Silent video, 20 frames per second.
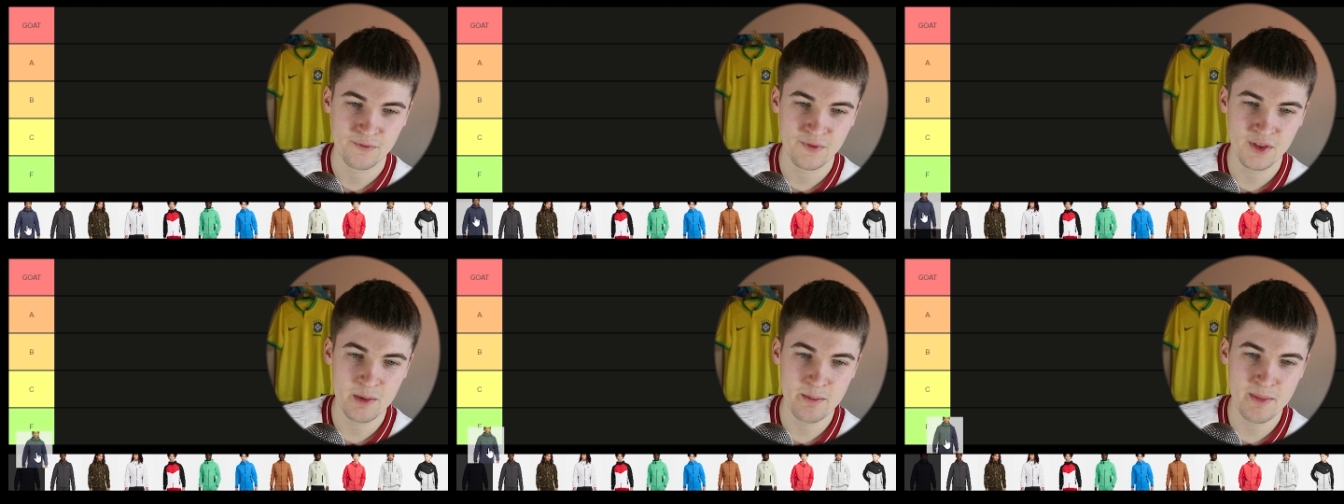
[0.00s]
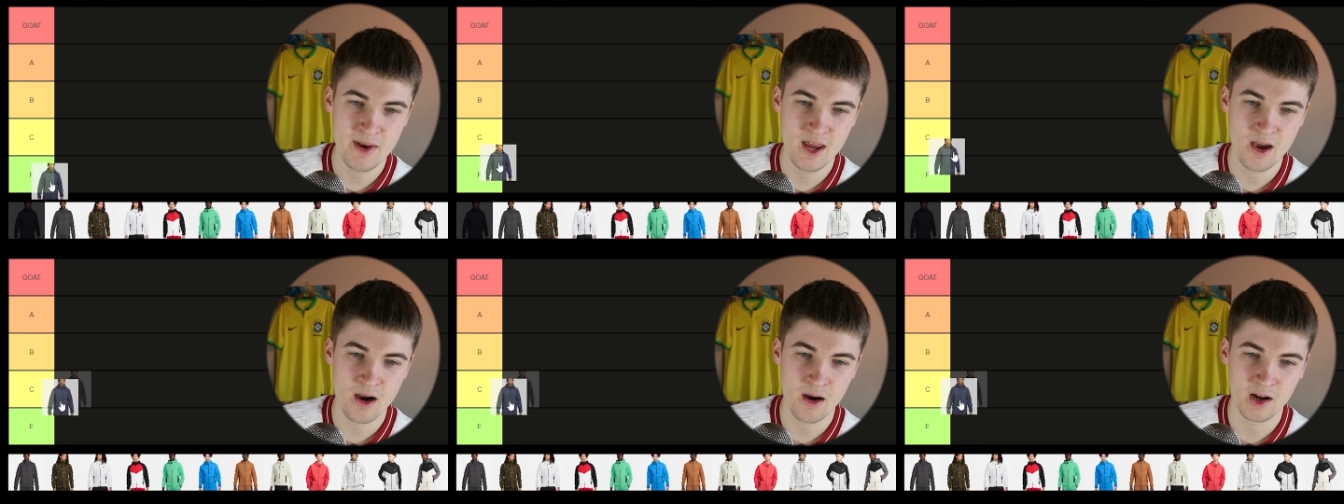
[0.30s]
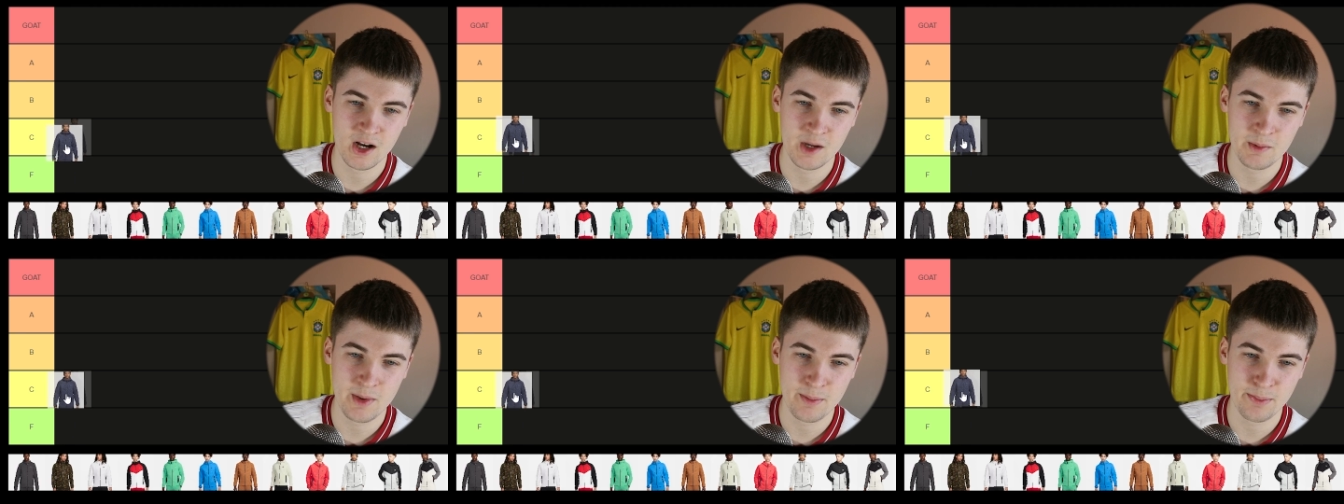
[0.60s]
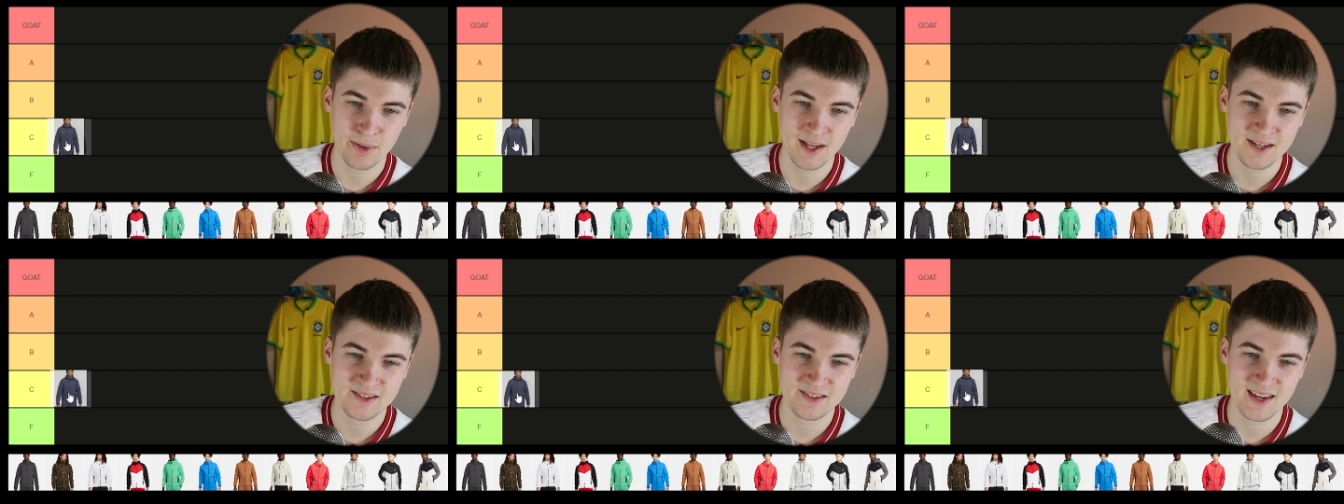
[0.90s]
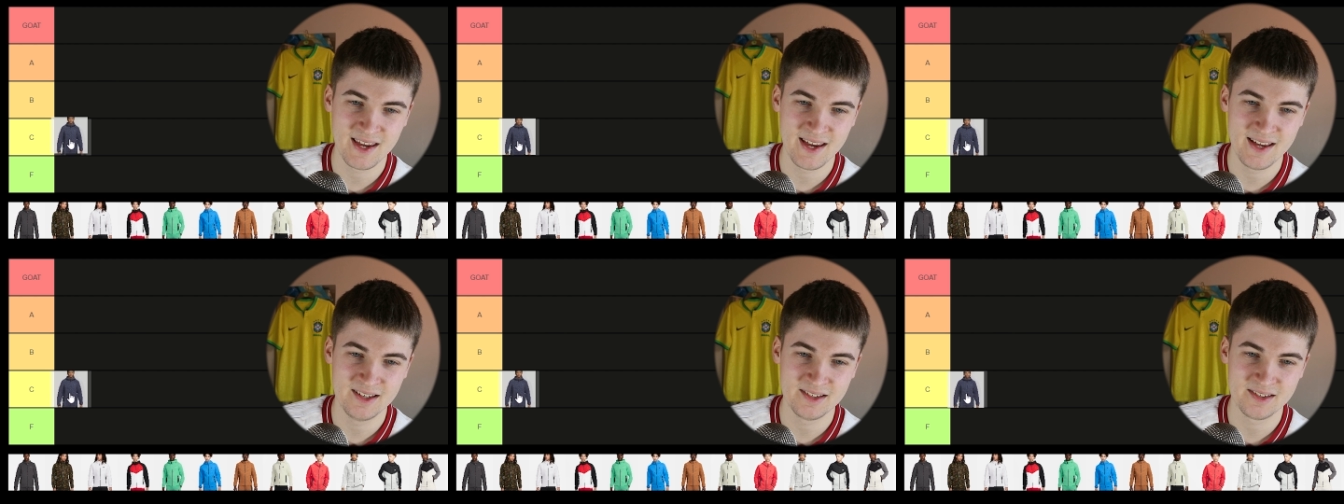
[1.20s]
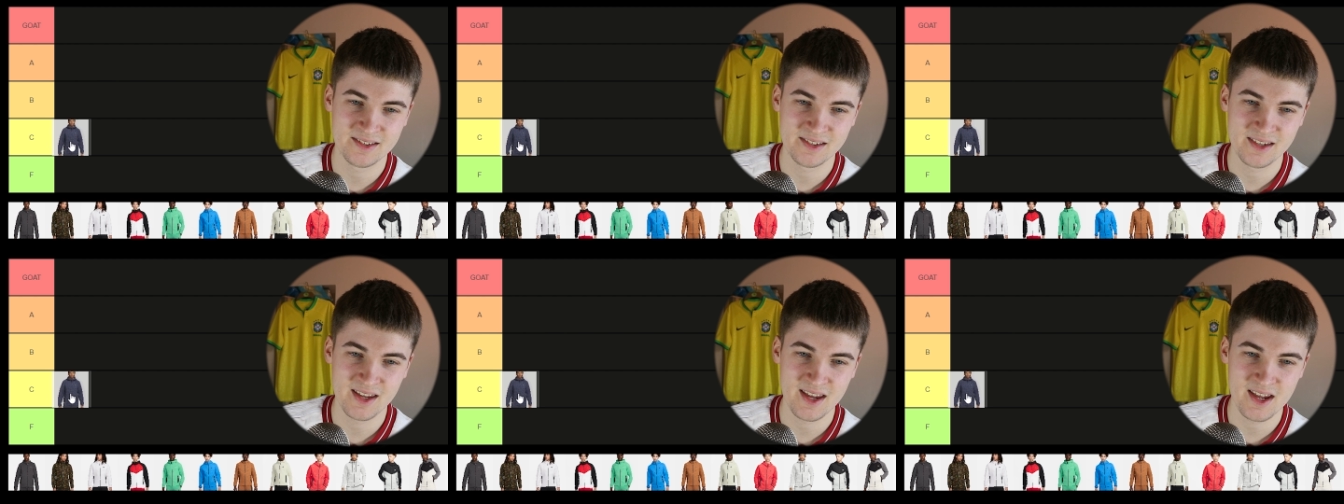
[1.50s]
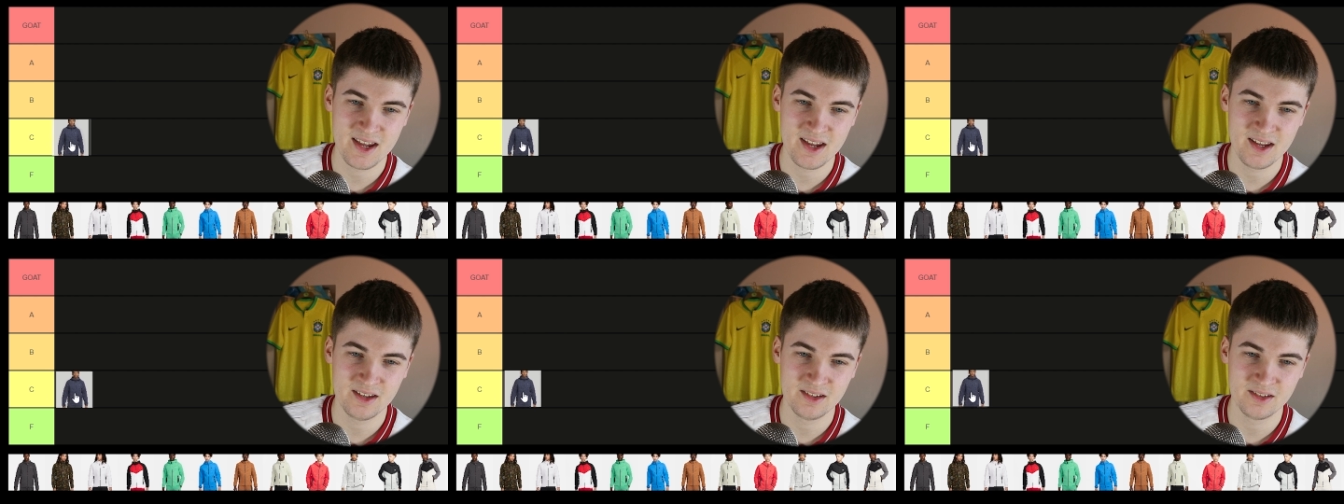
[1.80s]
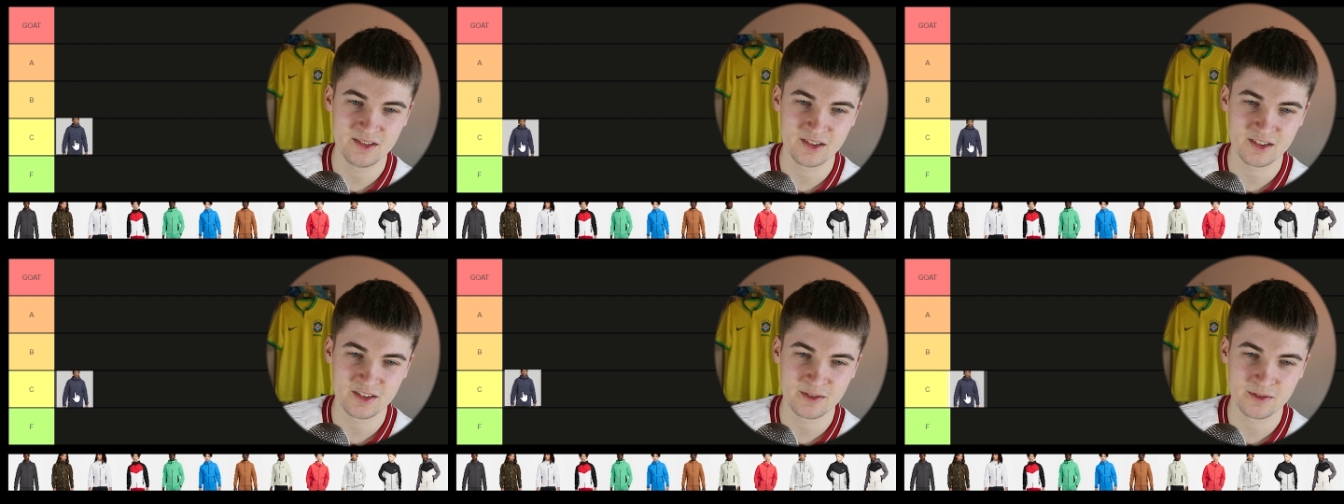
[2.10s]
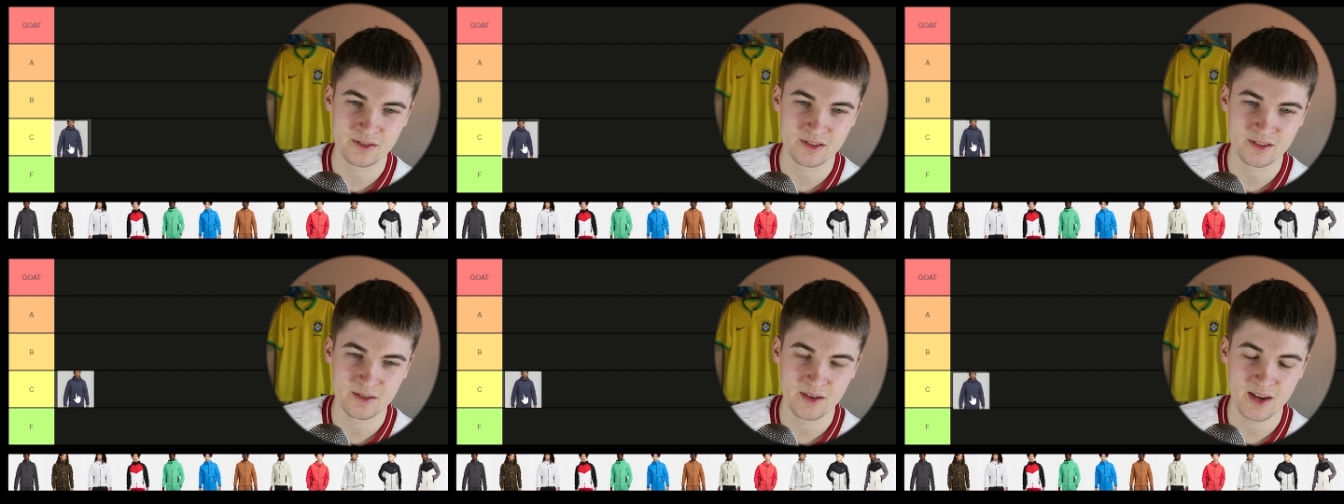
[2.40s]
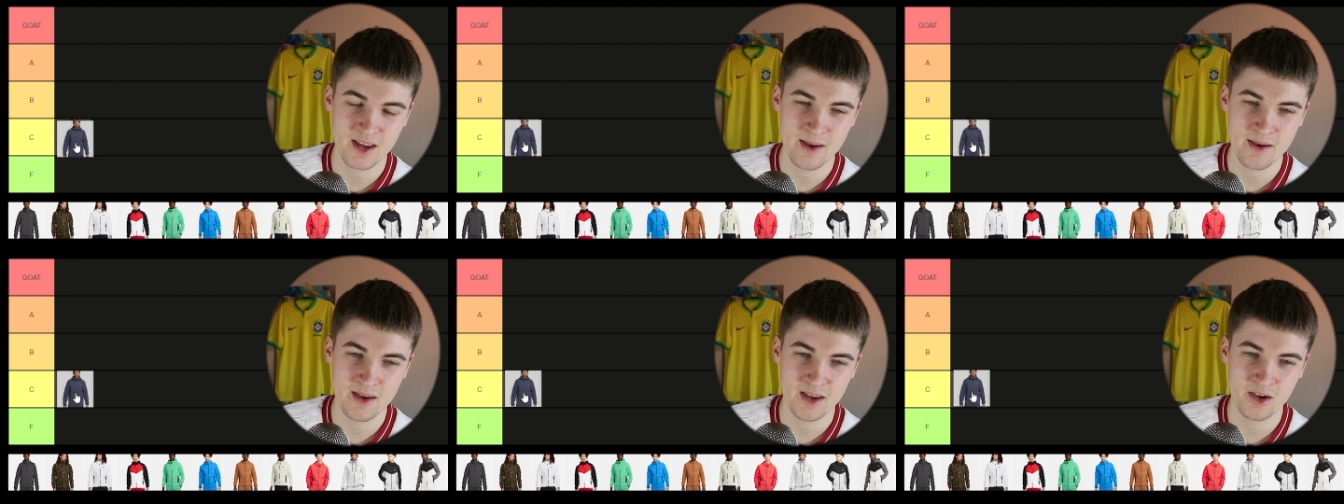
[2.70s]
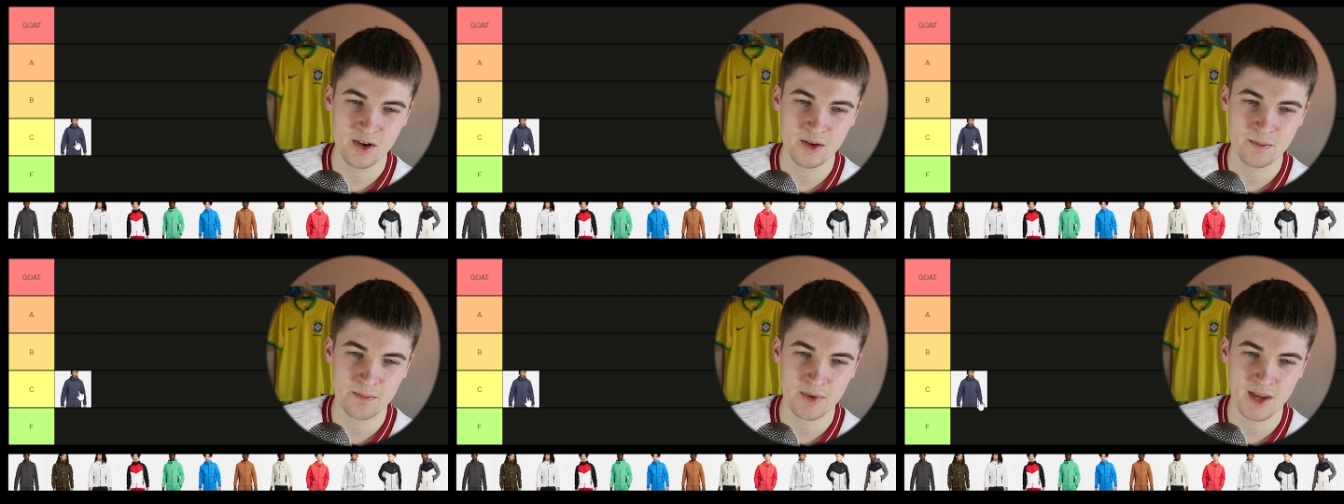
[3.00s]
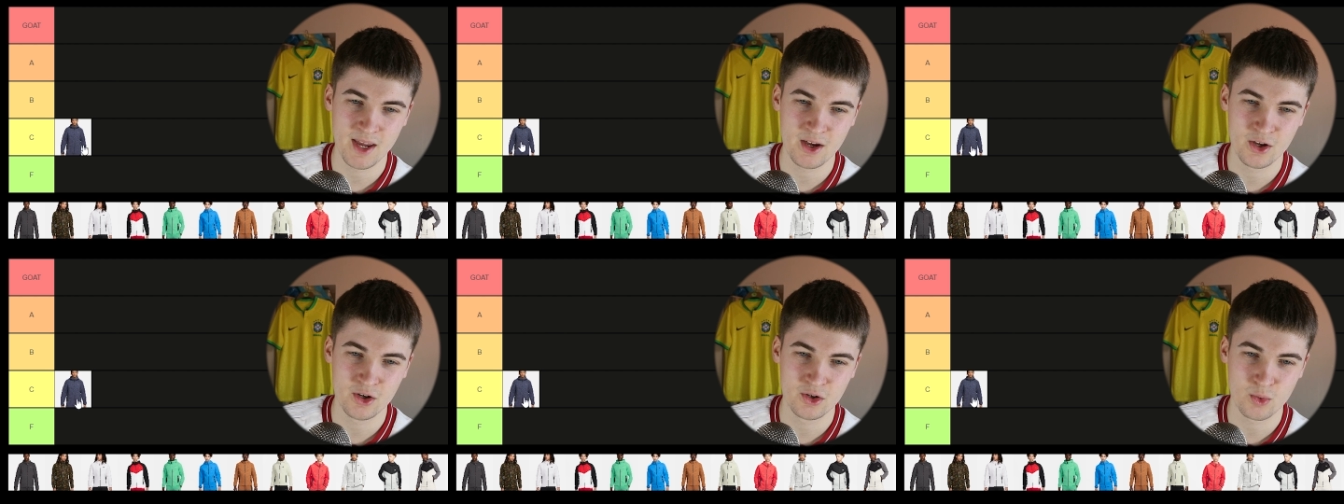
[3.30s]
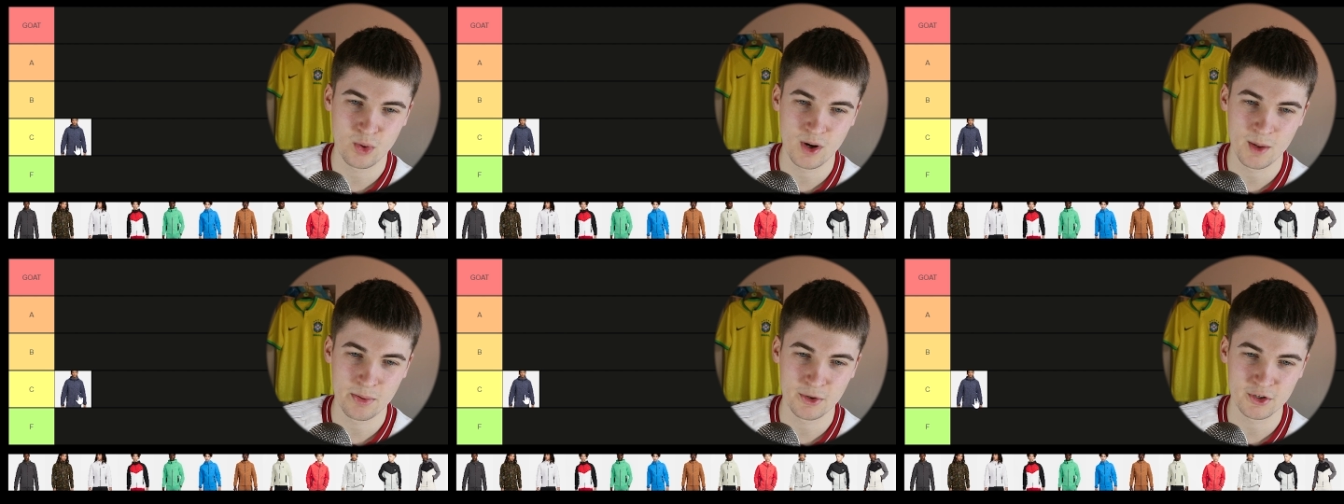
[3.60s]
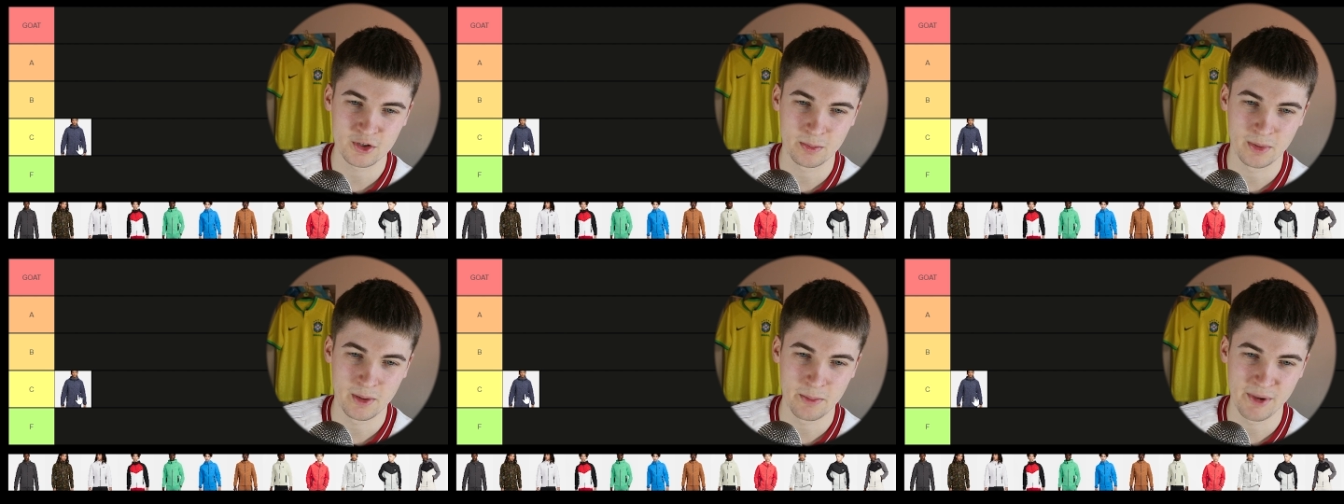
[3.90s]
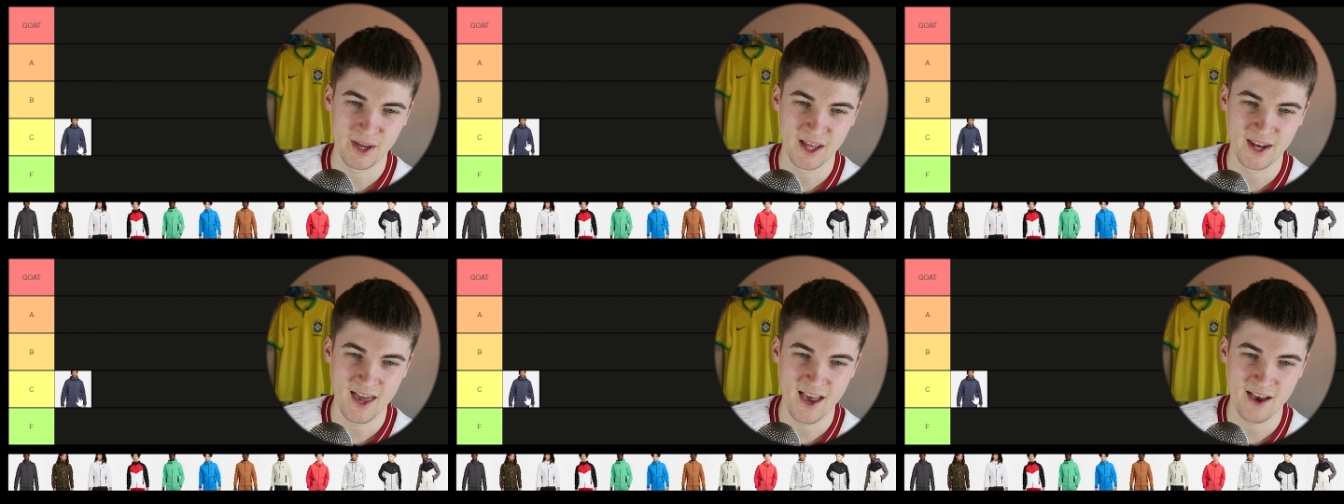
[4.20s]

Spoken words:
for the minute, I'm going to be placing it in C. Just it could quite possibly be an